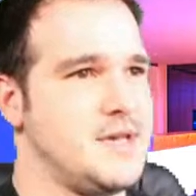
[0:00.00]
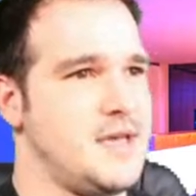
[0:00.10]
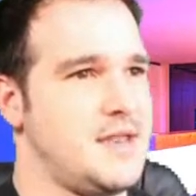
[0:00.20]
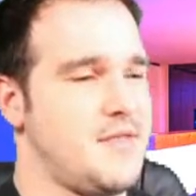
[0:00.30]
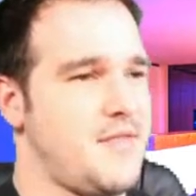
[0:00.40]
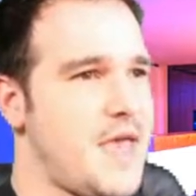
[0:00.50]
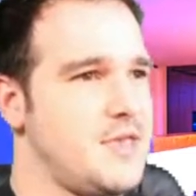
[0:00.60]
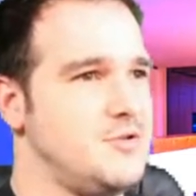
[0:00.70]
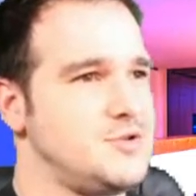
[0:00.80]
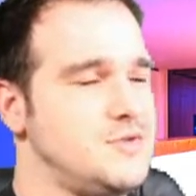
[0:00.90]
And now
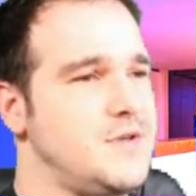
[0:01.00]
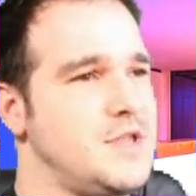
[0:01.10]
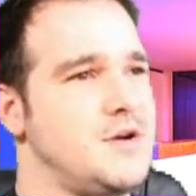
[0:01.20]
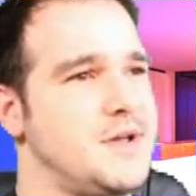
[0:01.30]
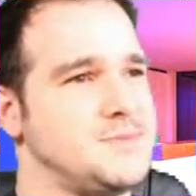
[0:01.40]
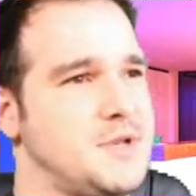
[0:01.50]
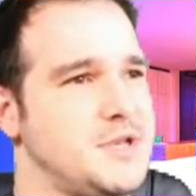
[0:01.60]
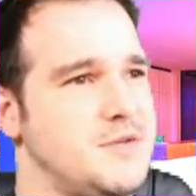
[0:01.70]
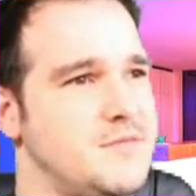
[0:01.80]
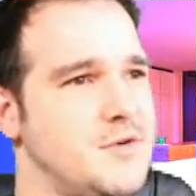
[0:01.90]
that YouTube video has
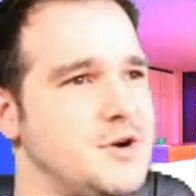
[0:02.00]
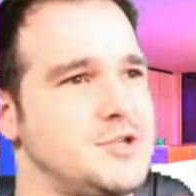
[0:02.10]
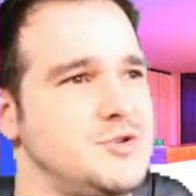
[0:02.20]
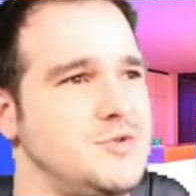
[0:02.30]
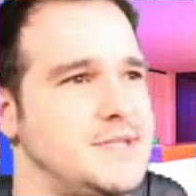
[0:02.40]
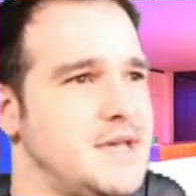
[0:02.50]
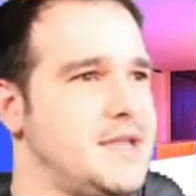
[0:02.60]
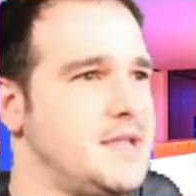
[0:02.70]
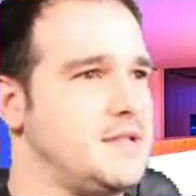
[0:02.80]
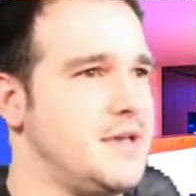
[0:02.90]
been converted to a
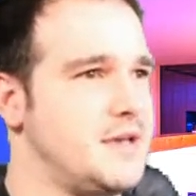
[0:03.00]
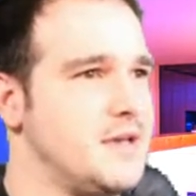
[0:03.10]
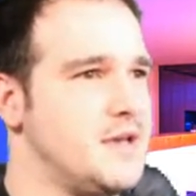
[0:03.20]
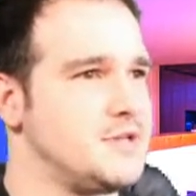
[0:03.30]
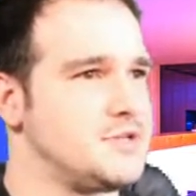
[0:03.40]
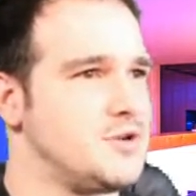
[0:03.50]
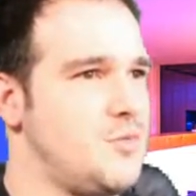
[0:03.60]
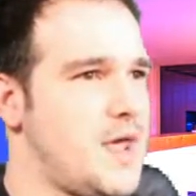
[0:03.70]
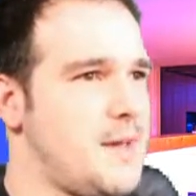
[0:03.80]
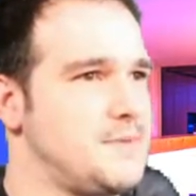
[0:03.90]
tiny link. So
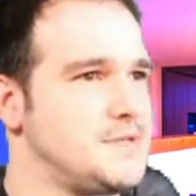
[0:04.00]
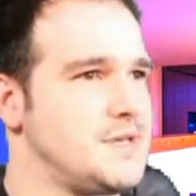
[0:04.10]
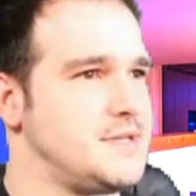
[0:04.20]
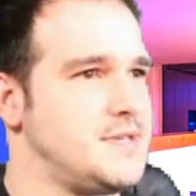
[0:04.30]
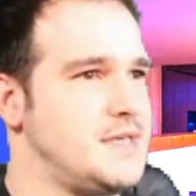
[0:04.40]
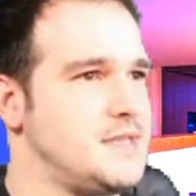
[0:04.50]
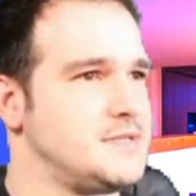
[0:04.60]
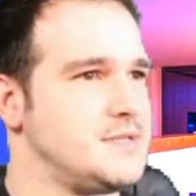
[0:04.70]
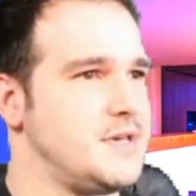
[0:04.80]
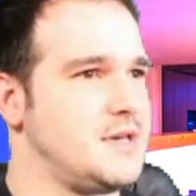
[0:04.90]
what happens is I take
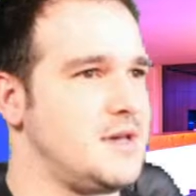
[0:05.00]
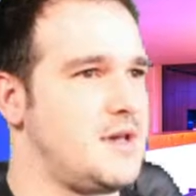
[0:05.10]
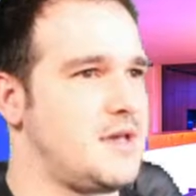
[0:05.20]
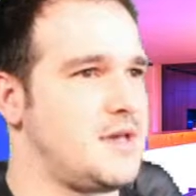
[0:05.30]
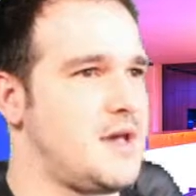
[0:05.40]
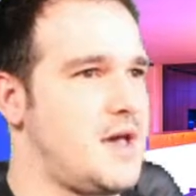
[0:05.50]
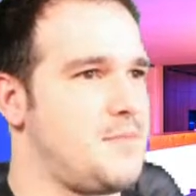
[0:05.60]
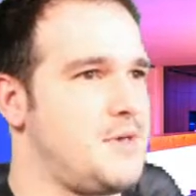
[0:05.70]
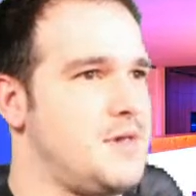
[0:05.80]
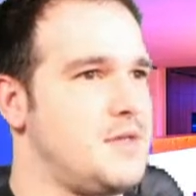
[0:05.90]
this link, I
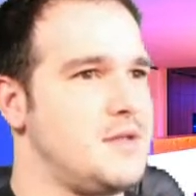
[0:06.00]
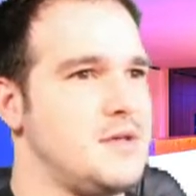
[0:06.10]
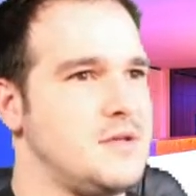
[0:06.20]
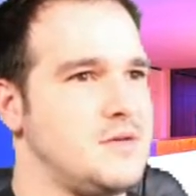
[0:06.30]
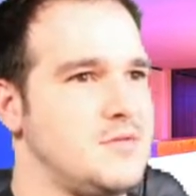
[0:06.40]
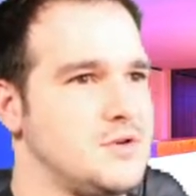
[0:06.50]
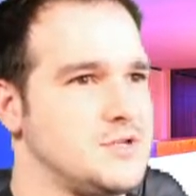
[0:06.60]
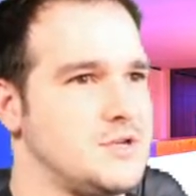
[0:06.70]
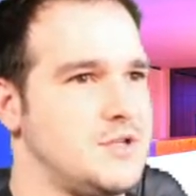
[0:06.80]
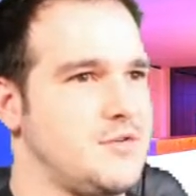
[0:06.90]
copy it, or
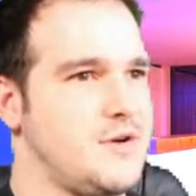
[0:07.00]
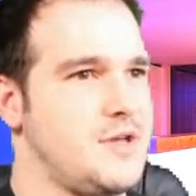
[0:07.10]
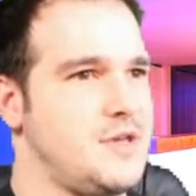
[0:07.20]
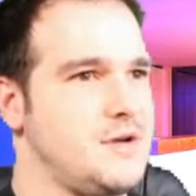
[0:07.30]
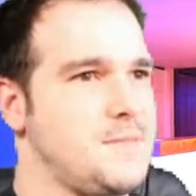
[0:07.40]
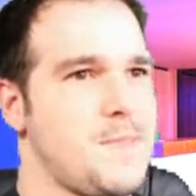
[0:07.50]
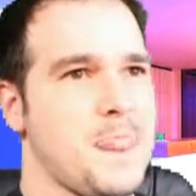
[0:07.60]
just click right here.